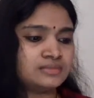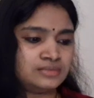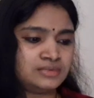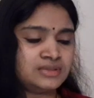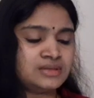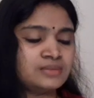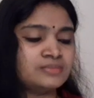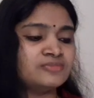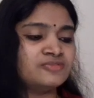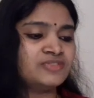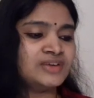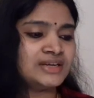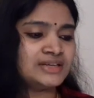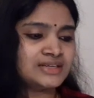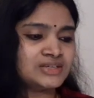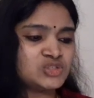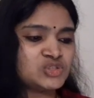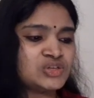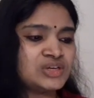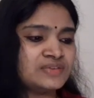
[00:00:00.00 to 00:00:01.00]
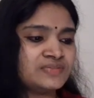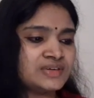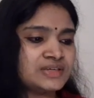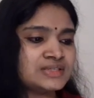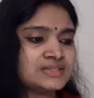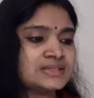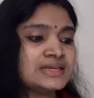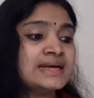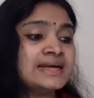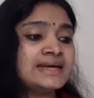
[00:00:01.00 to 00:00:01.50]
the weightage given
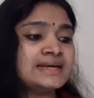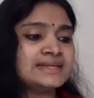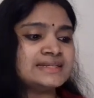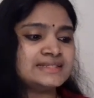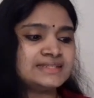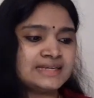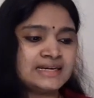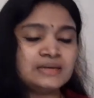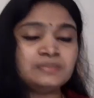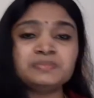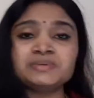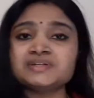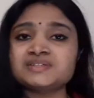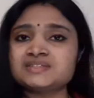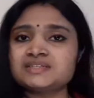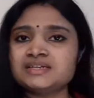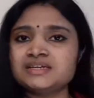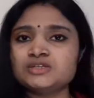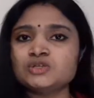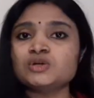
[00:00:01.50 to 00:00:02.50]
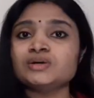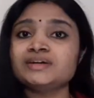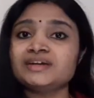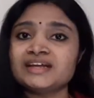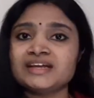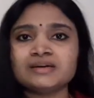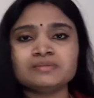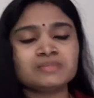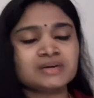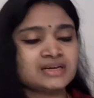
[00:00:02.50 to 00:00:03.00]
is 10% or
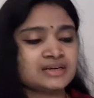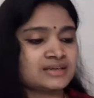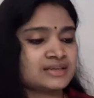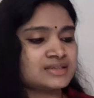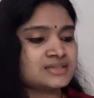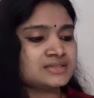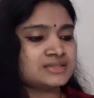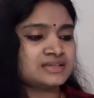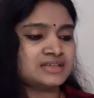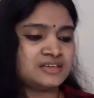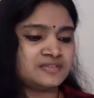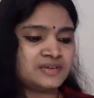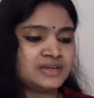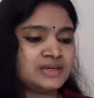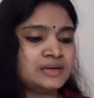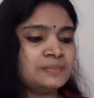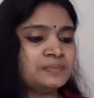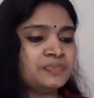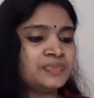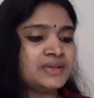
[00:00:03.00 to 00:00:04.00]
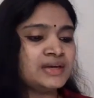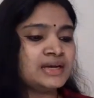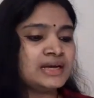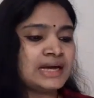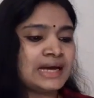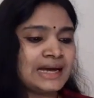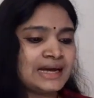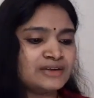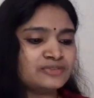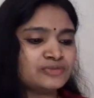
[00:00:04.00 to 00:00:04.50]
10 mark is given.
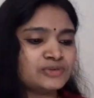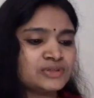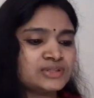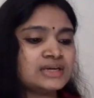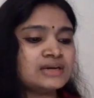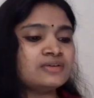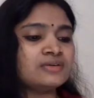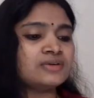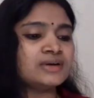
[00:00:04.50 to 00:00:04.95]
And for the